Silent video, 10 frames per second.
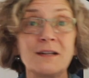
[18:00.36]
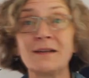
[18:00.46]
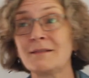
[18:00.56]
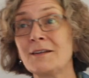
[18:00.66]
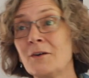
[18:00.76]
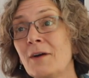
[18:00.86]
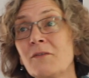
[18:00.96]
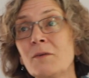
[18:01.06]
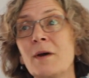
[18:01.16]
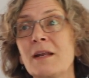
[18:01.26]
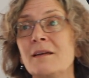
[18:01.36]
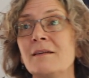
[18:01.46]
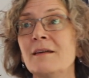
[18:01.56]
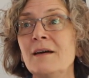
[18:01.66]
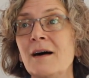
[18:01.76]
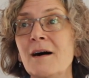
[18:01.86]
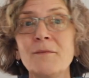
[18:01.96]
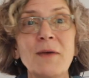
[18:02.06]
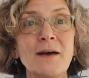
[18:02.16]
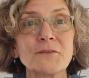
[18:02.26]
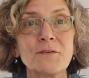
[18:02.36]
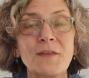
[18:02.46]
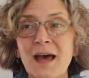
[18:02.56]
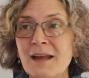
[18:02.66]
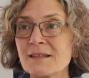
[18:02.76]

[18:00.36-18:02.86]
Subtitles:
and, you know, everybody after that,